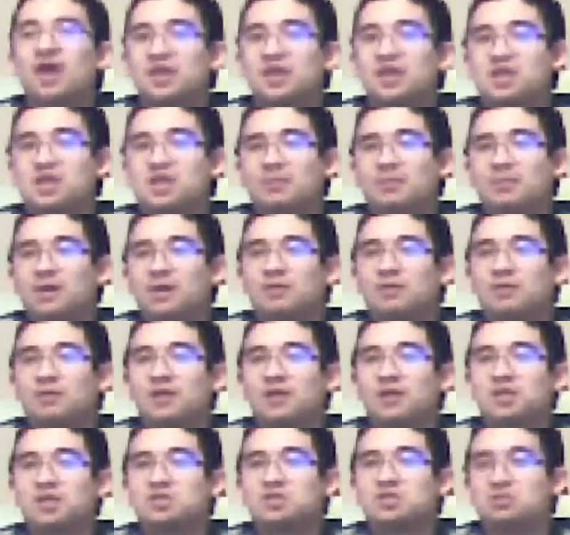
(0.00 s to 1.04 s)
It's coming out
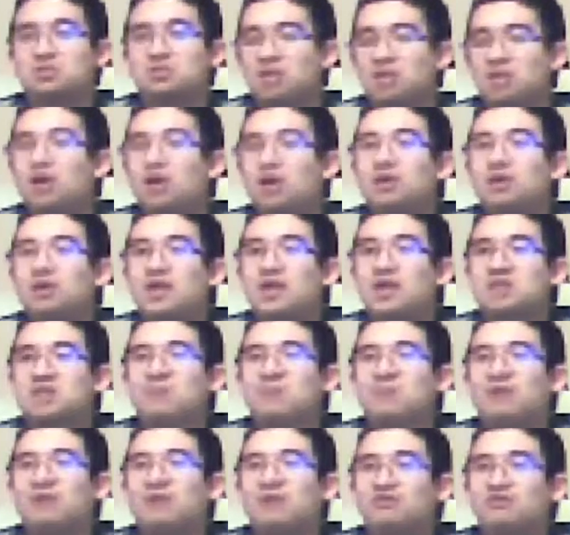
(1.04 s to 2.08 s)
next uh, next
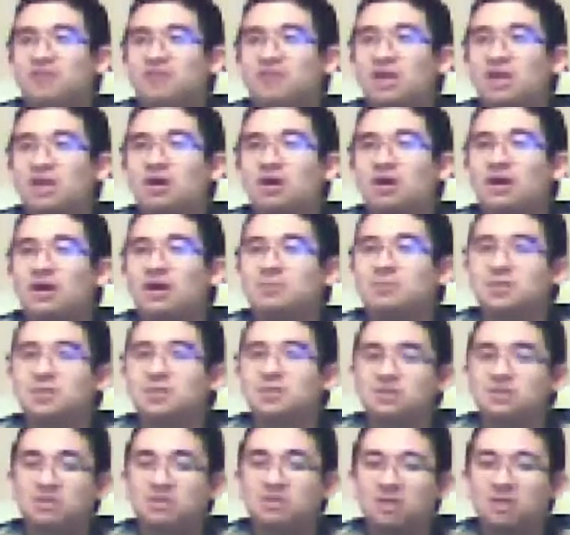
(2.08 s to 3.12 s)
month. Get hyped.
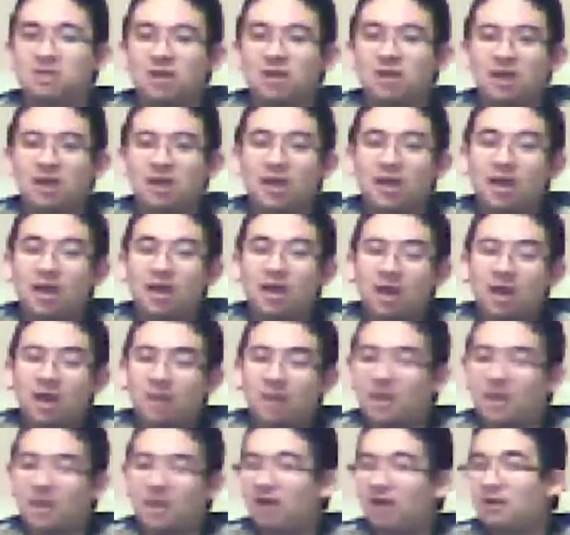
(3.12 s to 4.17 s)

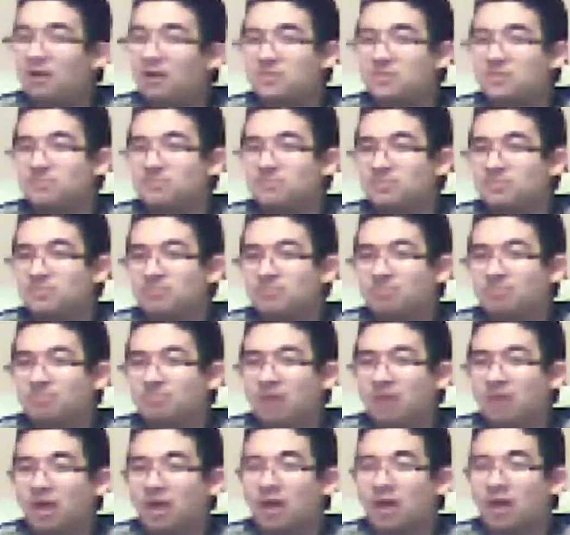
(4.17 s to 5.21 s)
But uh, uh,
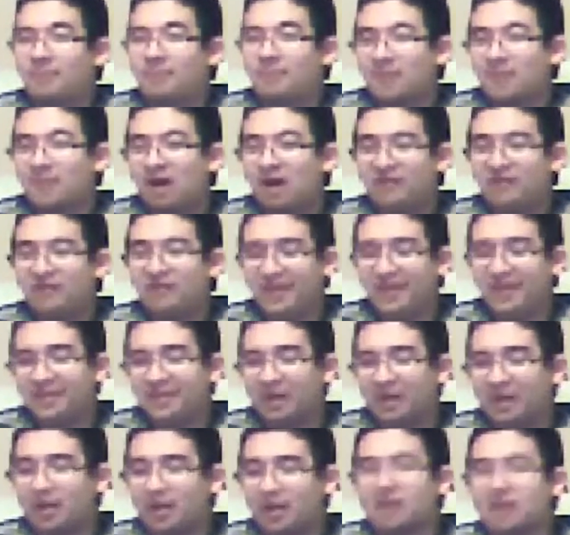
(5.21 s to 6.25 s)
uh other than
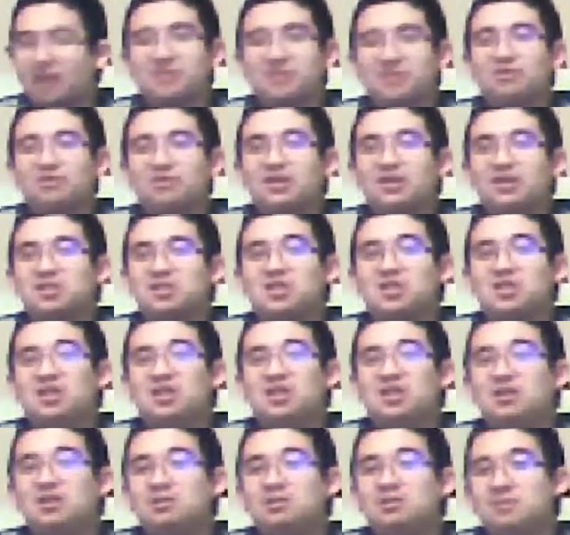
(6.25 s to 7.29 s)
that, I don't really
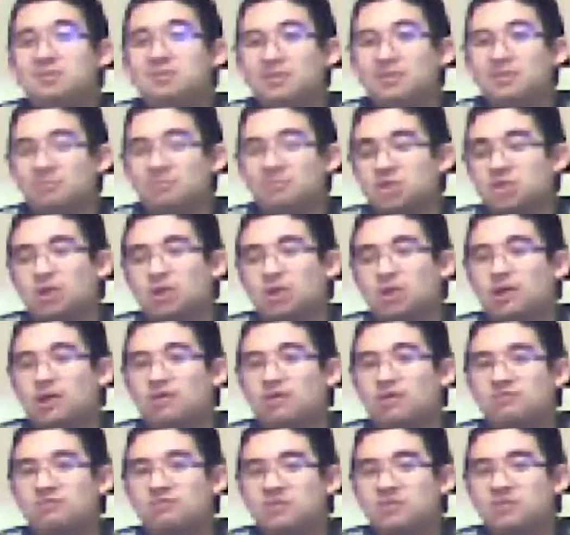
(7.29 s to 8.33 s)
see them showing
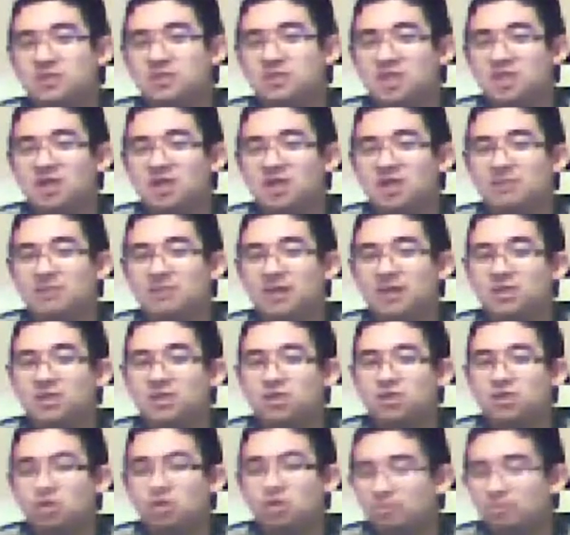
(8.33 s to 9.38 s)
off Xenoblade
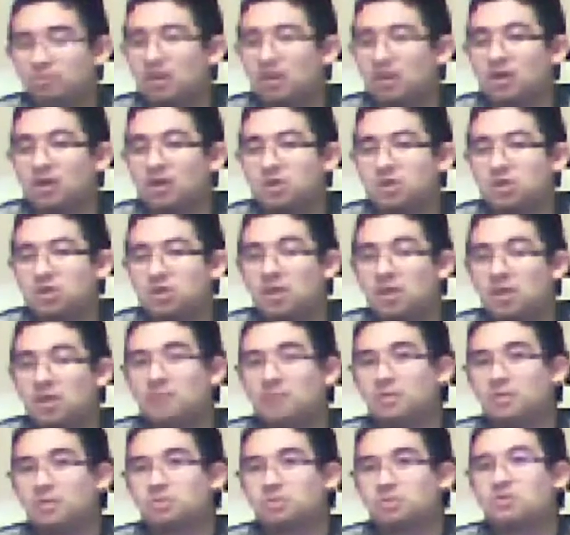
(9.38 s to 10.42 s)
too much
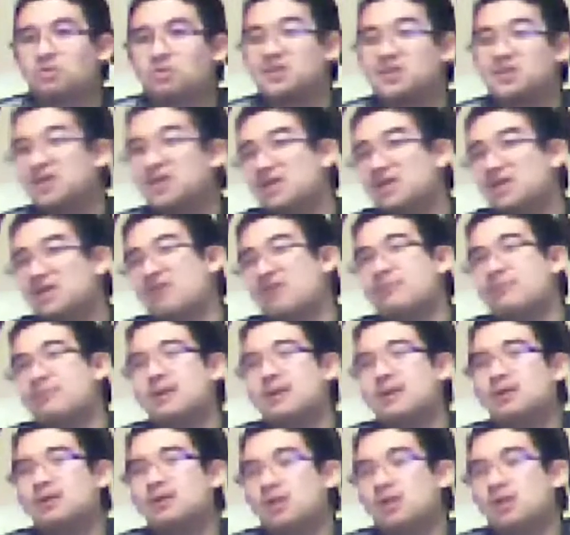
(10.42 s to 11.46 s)
because we've seen enough
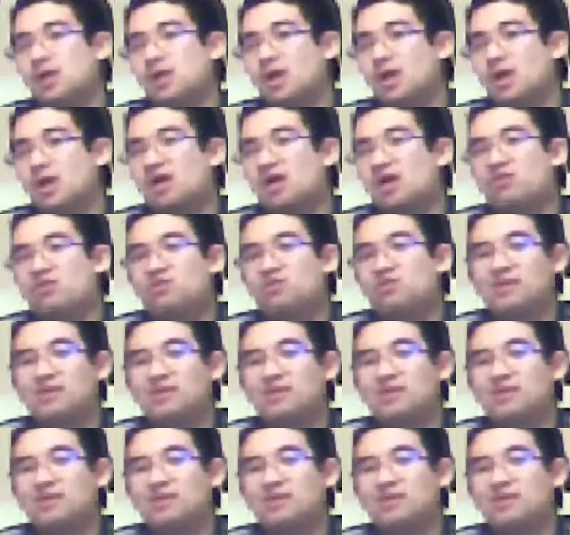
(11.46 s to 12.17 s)
about enough of